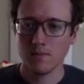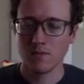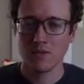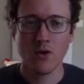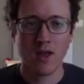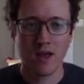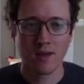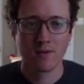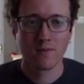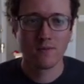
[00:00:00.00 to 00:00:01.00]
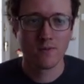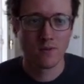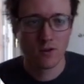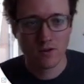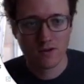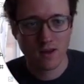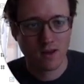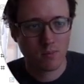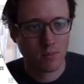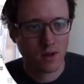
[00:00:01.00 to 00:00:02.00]
Okay. Looks
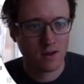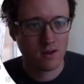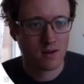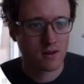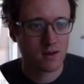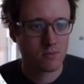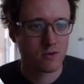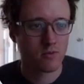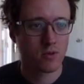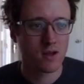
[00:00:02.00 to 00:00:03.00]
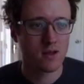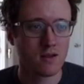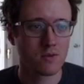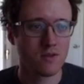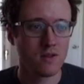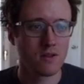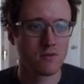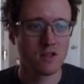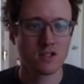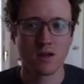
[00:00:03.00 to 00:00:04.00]
like bunny, duck, and hippo have played see the
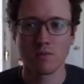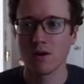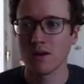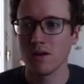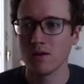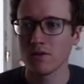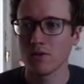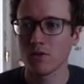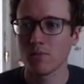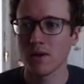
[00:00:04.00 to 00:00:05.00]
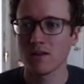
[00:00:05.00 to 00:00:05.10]
green check mark here. So we'll go back to the